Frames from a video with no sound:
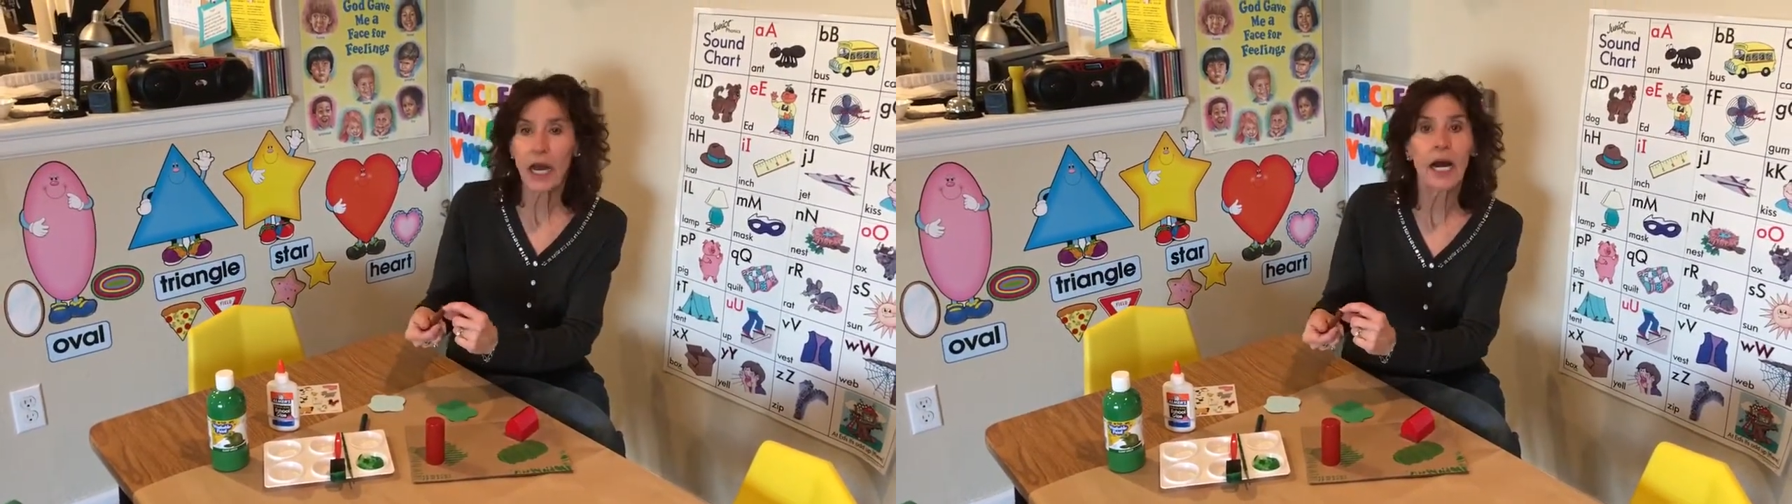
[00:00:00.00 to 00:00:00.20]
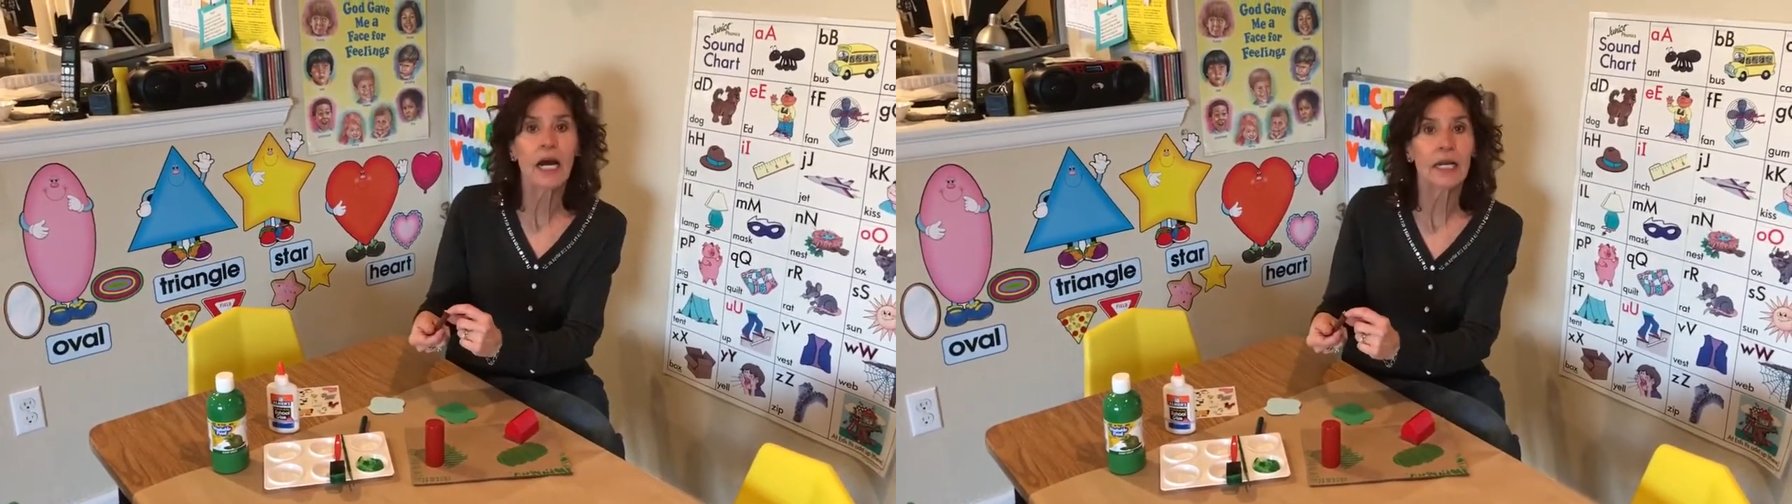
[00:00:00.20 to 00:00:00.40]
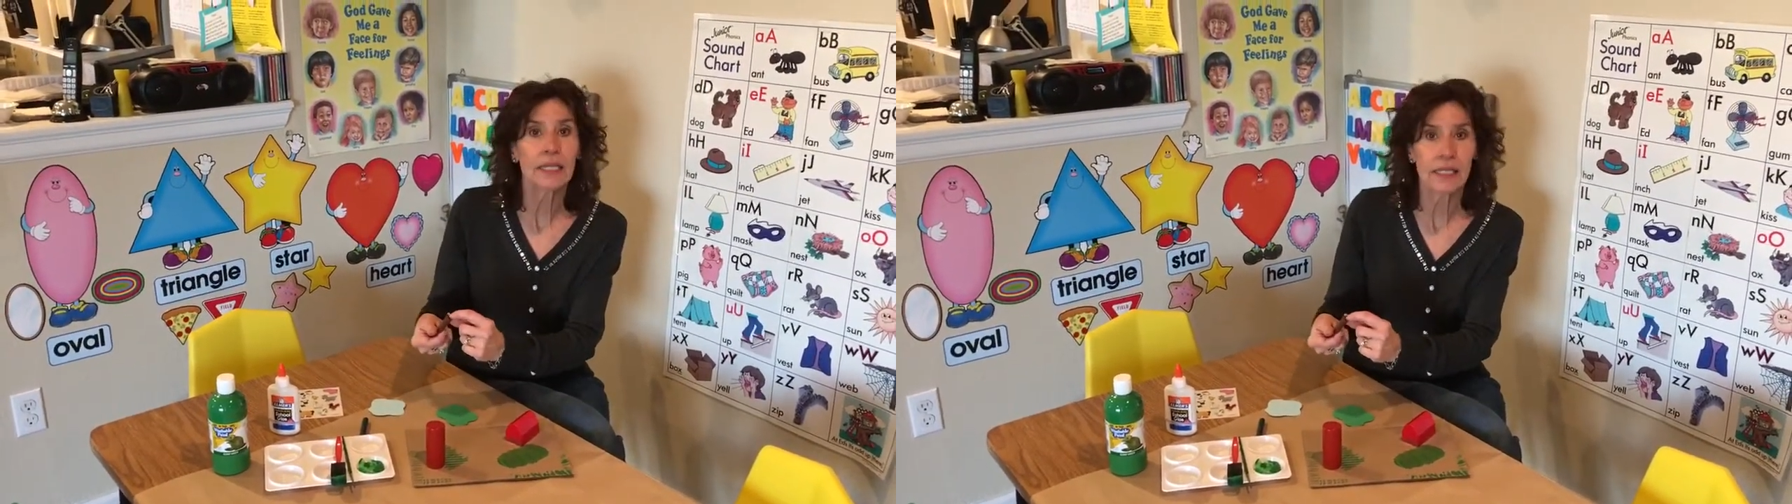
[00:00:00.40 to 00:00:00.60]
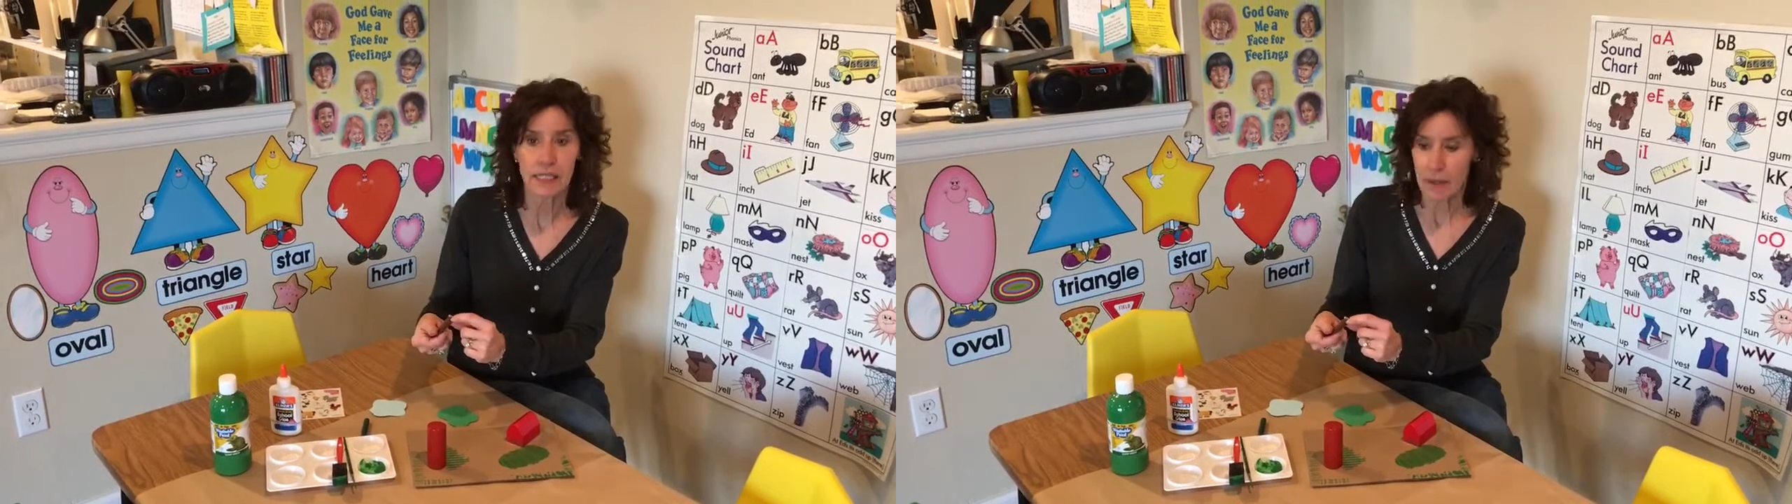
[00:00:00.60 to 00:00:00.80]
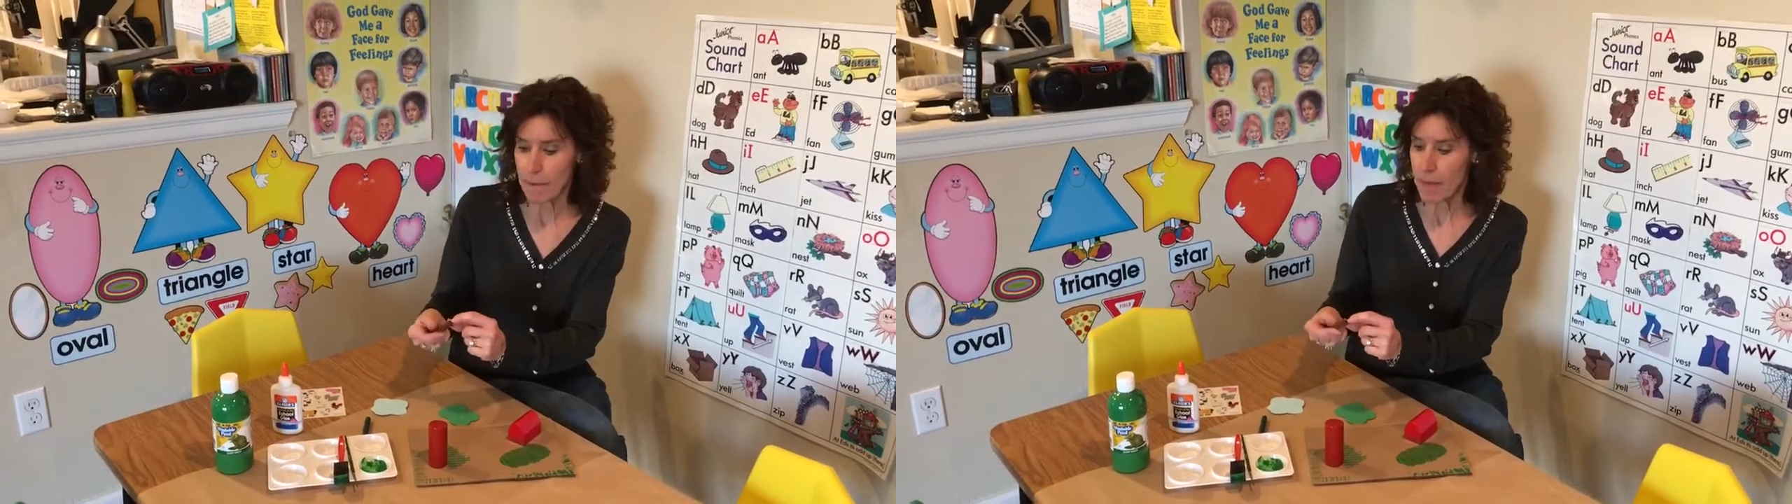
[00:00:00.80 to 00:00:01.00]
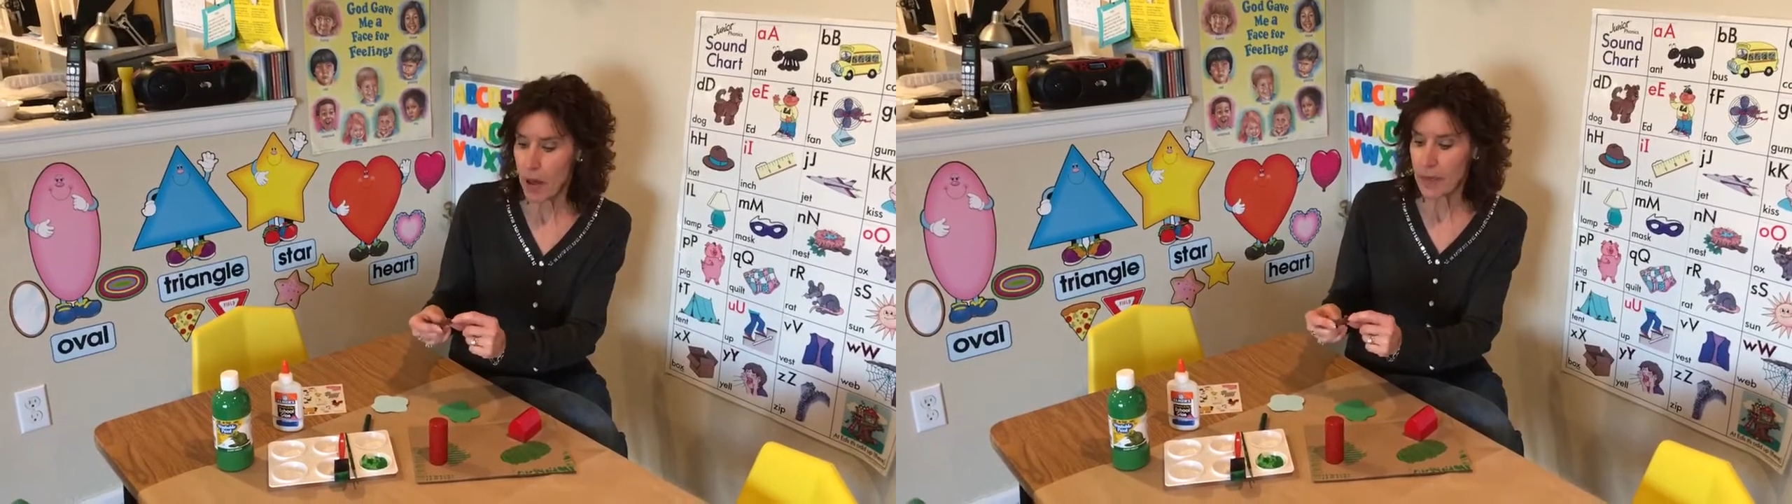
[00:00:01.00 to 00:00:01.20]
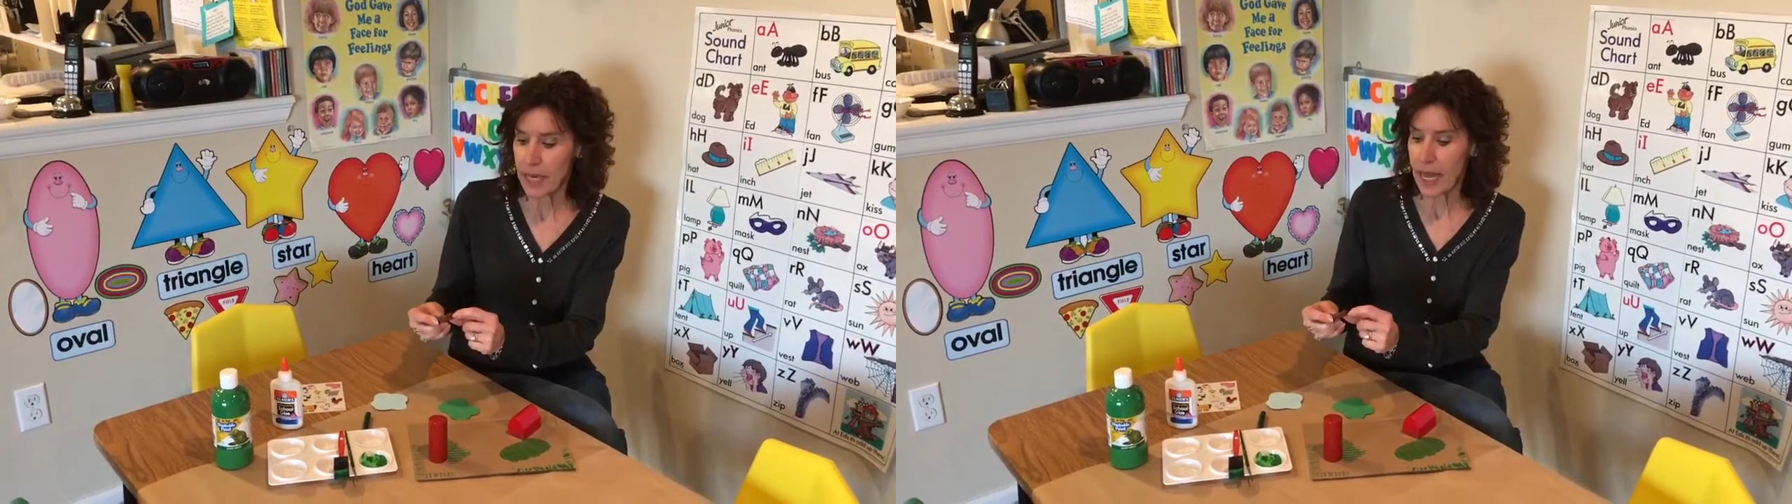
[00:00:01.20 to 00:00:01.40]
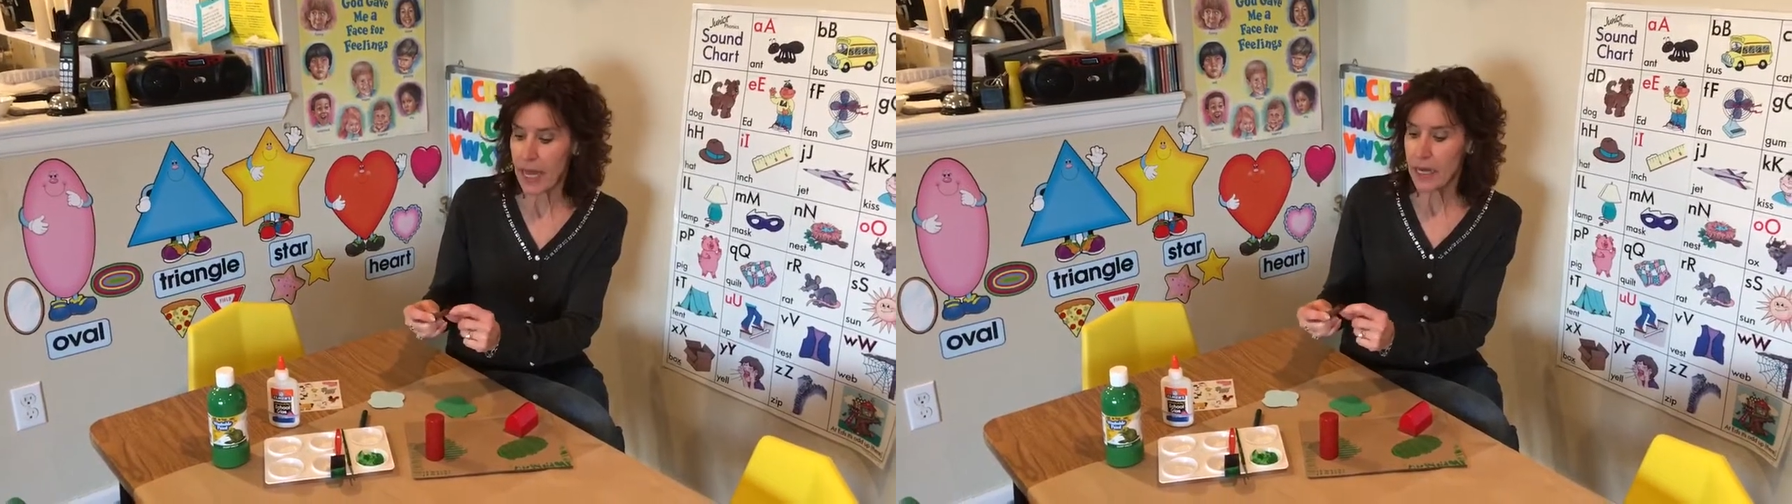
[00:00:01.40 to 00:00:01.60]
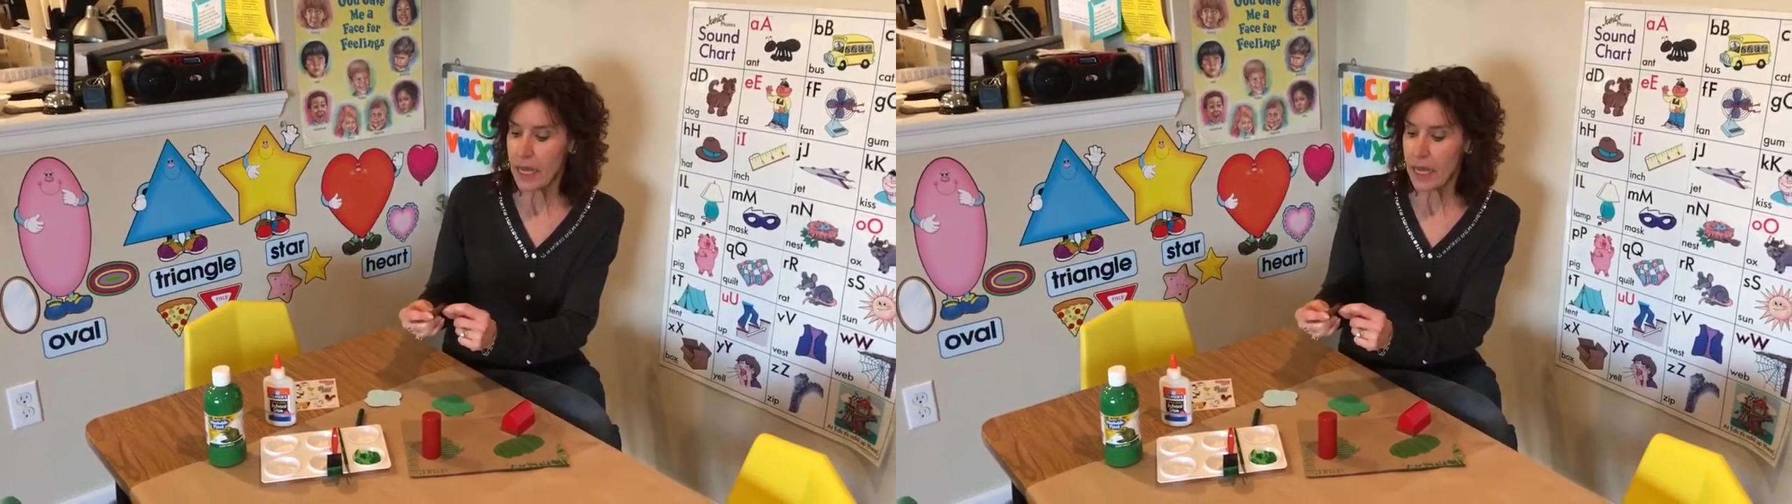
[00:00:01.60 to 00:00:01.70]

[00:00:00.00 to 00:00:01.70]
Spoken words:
cuts, Mom and Dad,